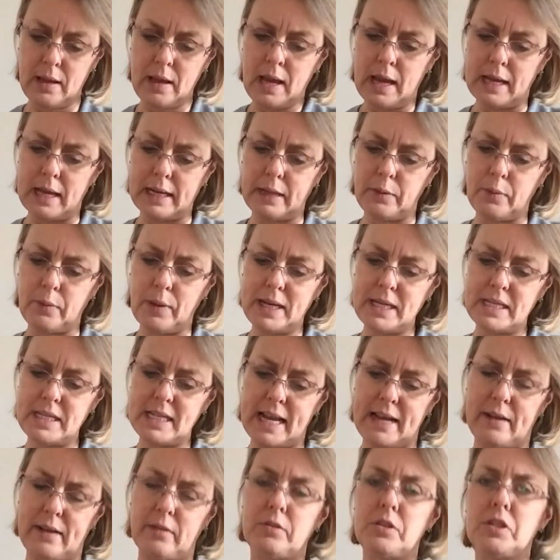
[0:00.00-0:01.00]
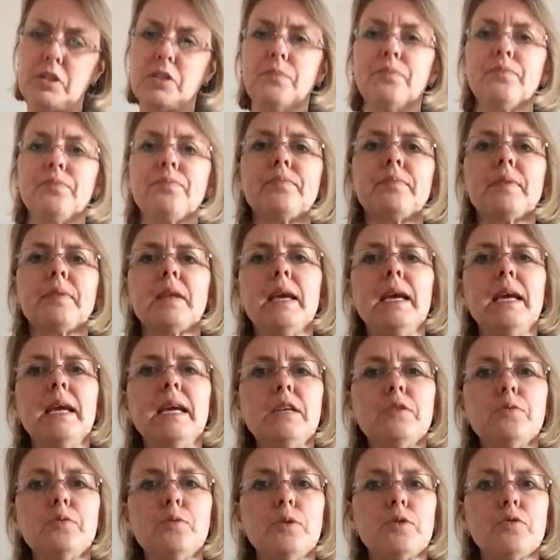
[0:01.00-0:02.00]
And he went out.
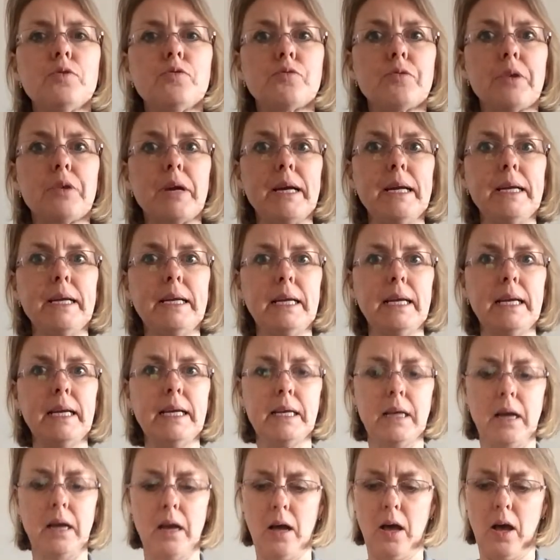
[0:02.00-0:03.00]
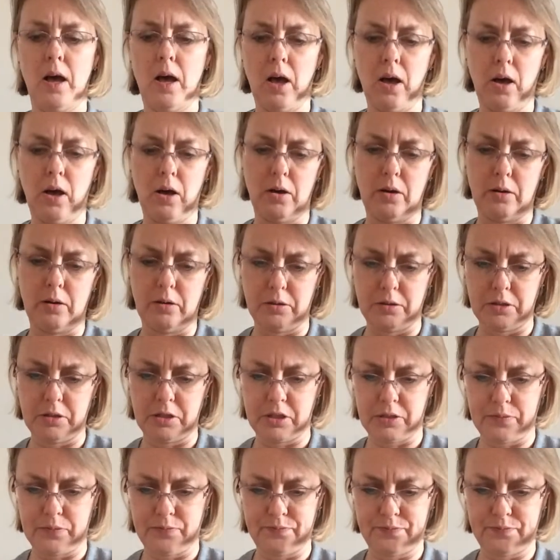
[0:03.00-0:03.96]
It was raining hard.